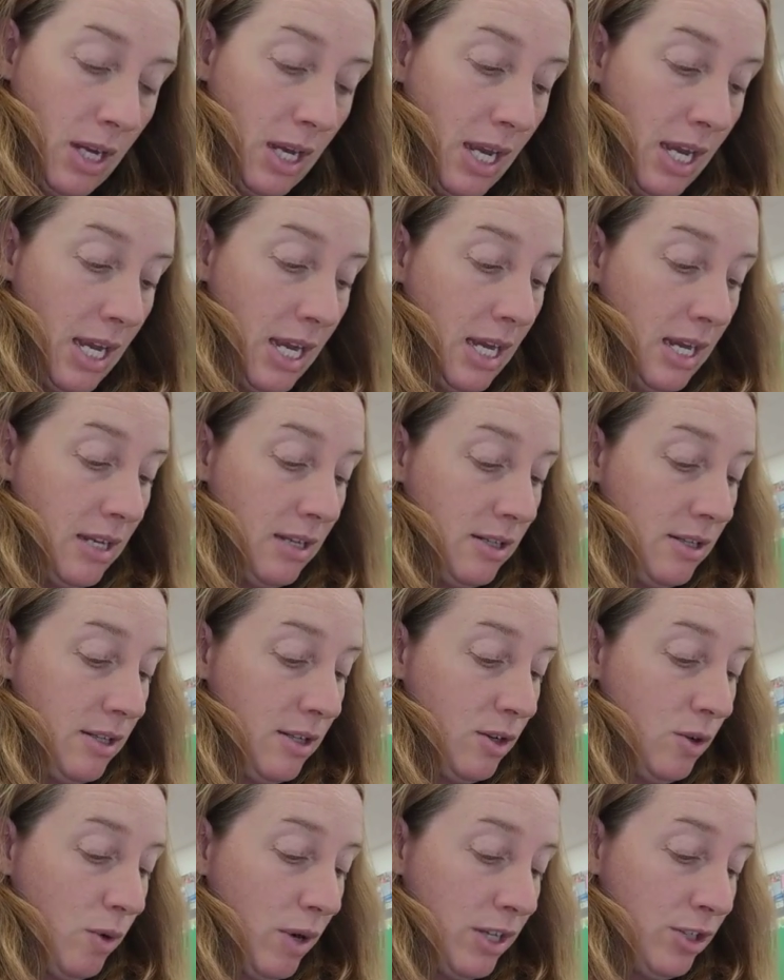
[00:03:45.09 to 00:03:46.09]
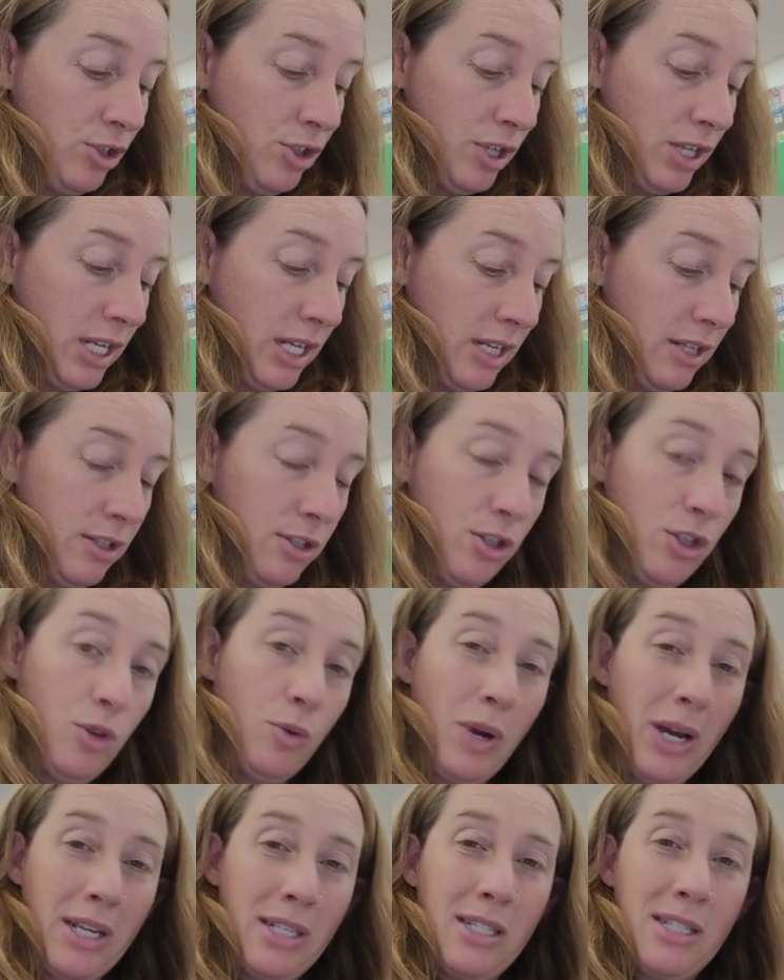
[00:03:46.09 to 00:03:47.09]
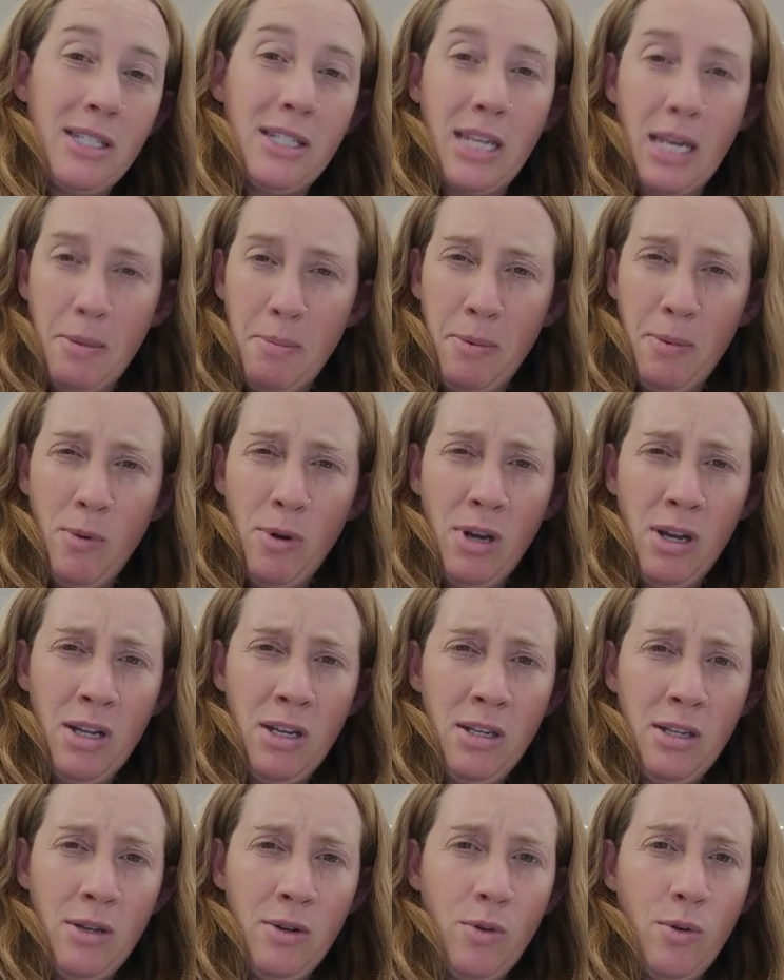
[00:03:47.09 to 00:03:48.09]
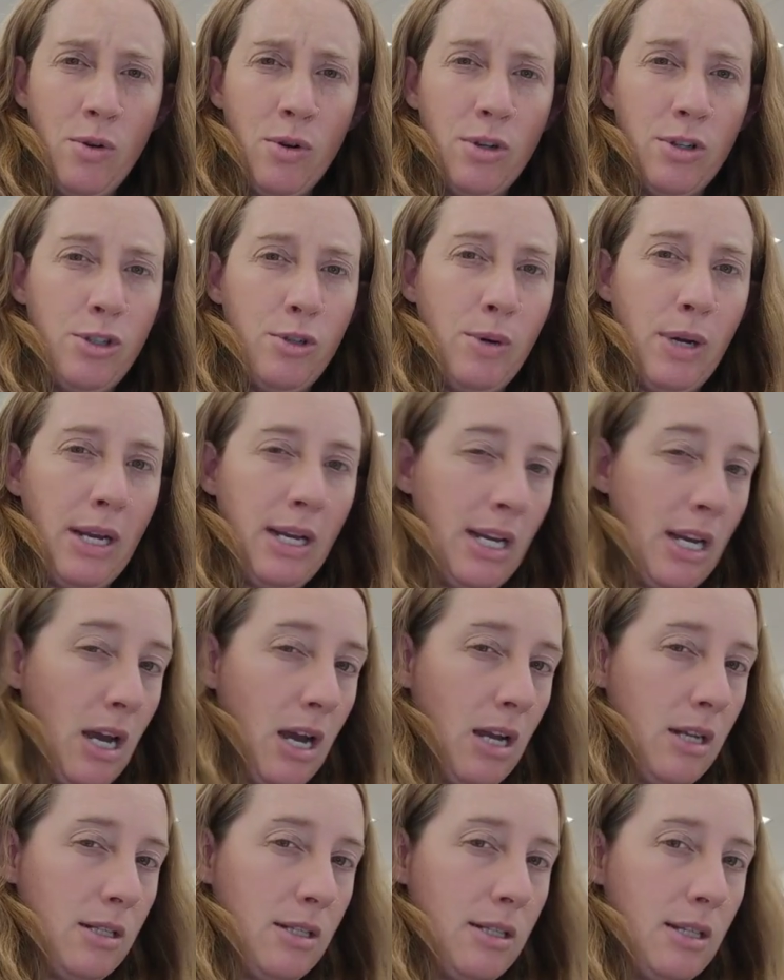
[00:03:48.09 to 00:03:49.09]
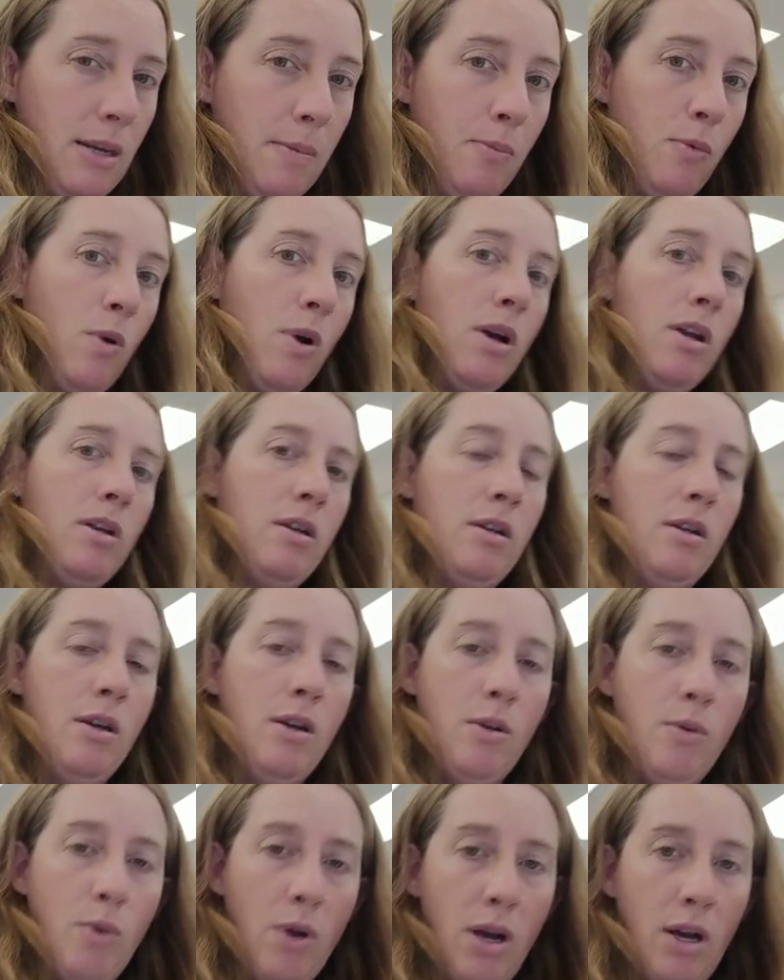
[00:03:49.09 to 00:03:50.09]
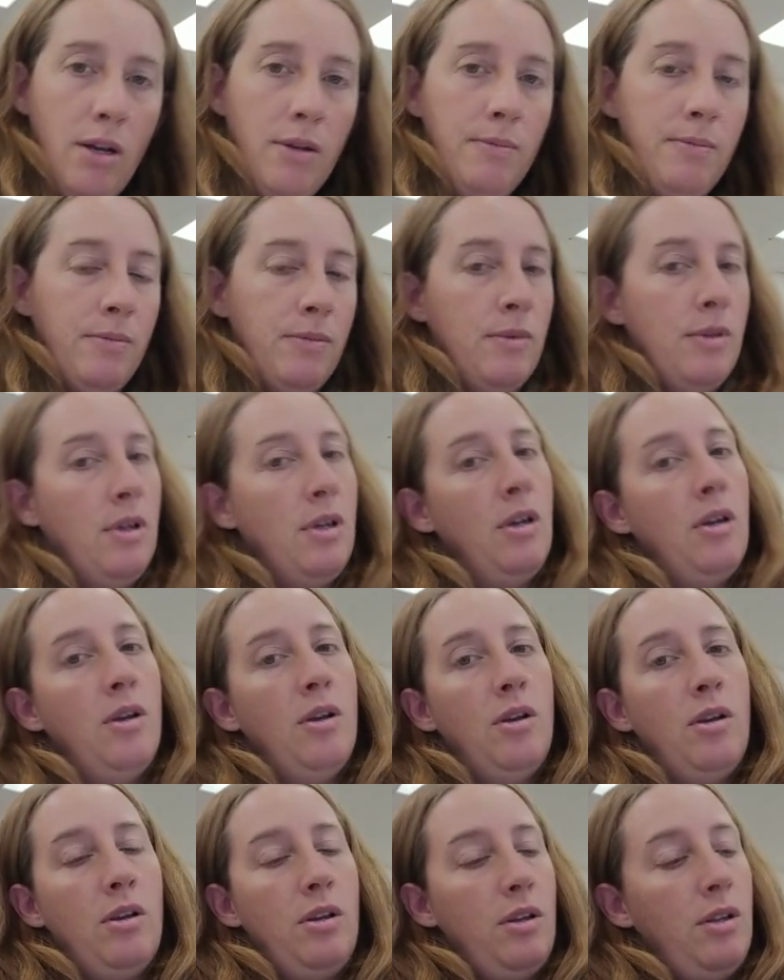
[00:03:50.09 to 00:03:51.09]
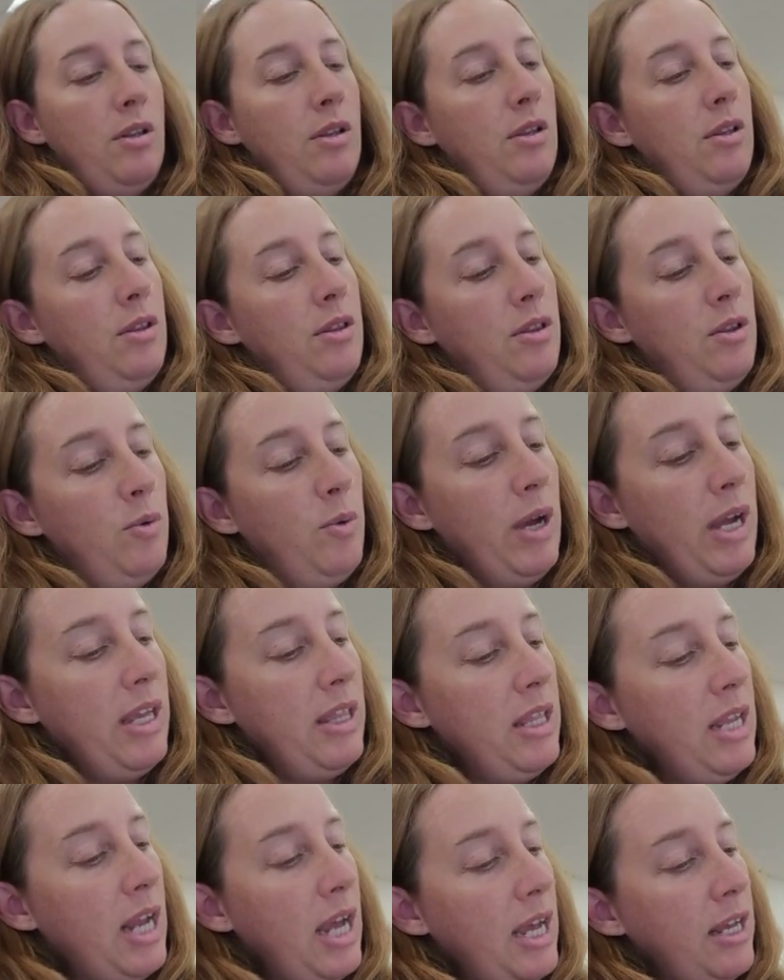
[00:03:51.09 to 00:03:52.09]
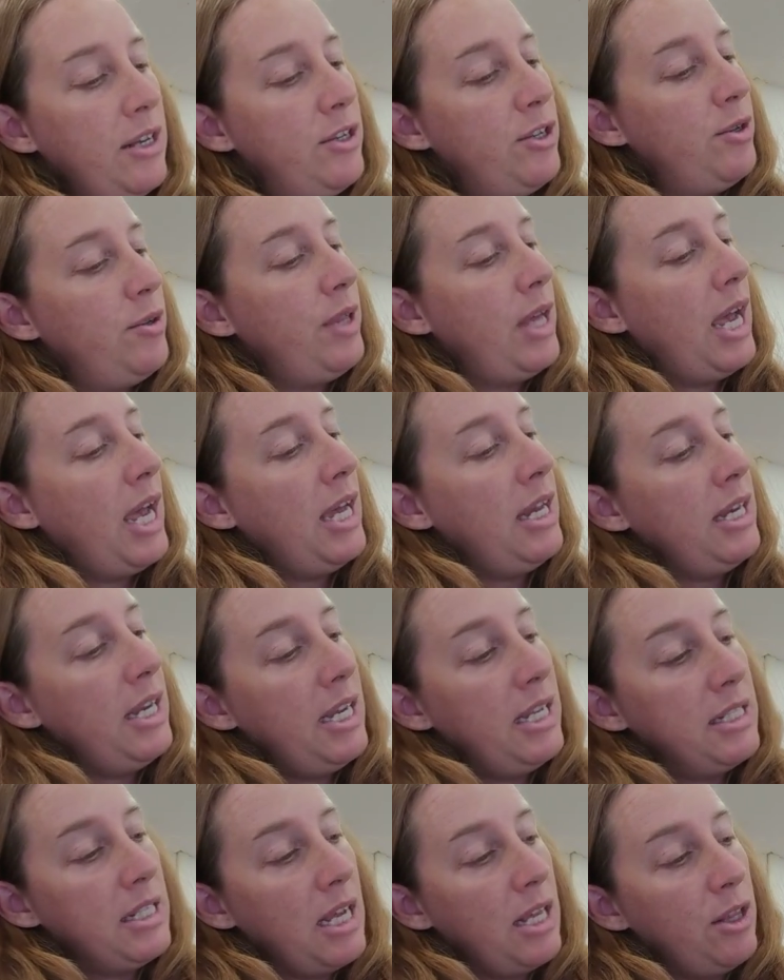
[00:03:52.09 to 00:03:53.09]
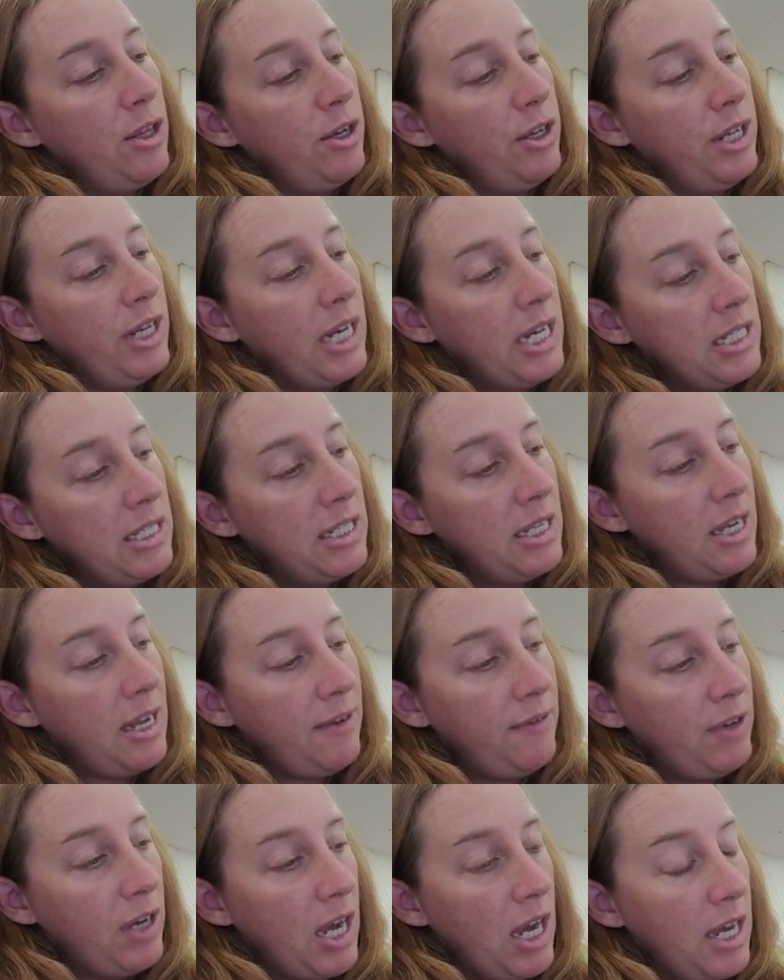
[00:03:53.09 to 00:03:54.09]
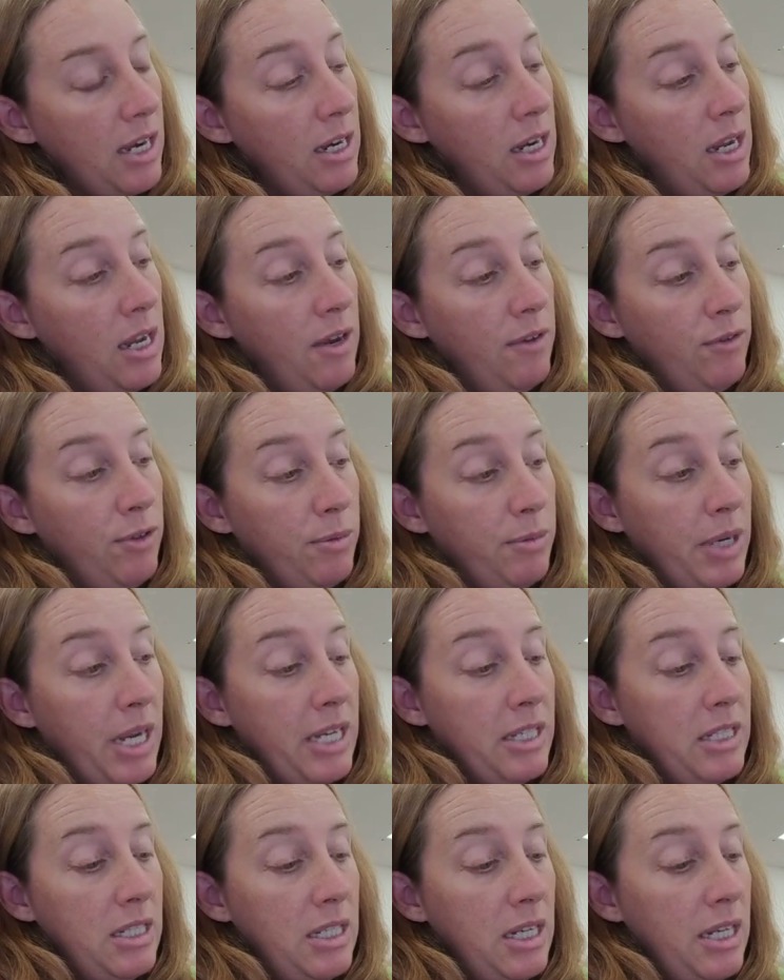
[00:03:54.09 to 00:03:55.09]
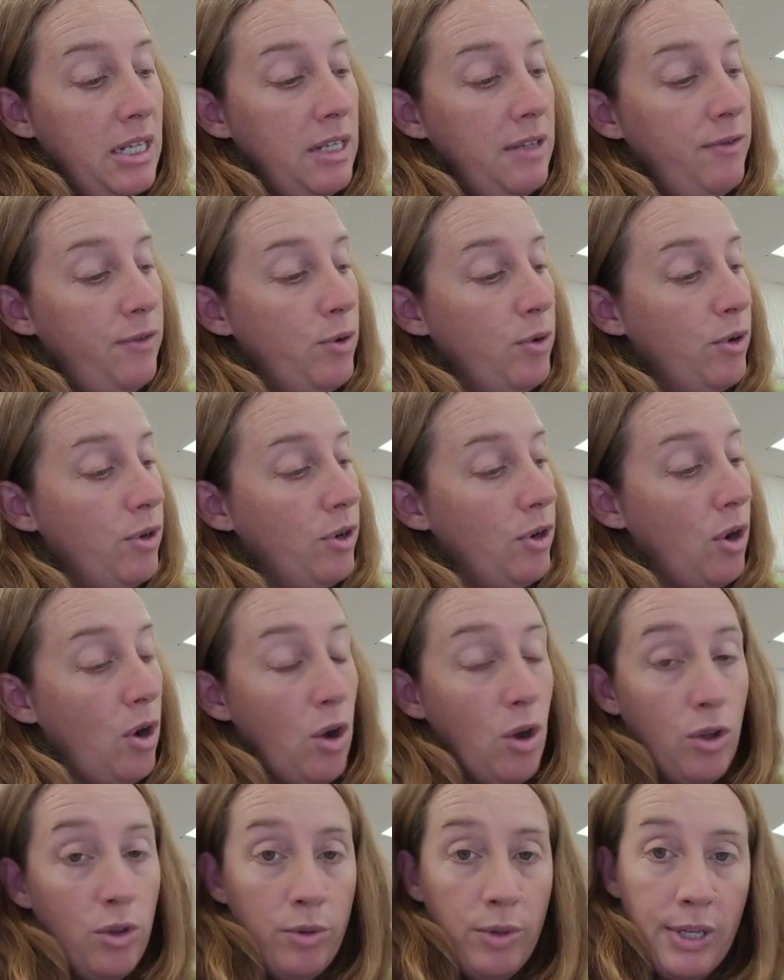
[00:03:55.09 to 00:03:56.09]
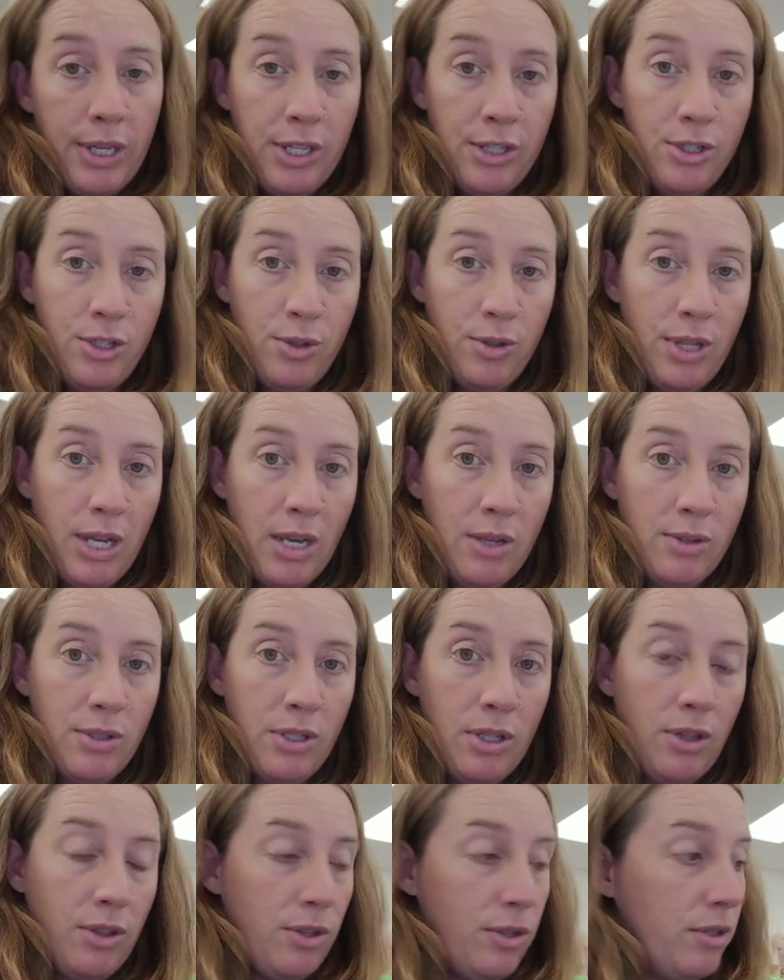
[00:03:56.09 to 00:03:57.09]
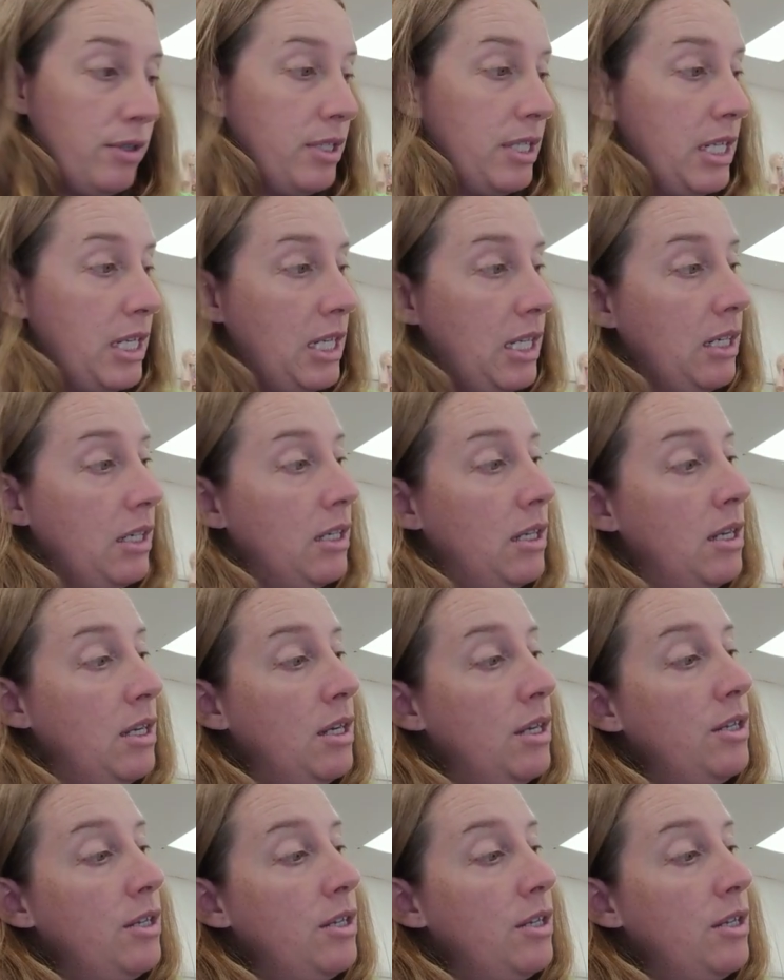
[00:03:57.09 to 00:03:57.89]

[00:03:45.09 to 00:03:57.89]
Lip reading: And the question is, do I skip one or do I not skip one? Well, the way that I do that is I look and I see I've got from 1994 all the way to 2013.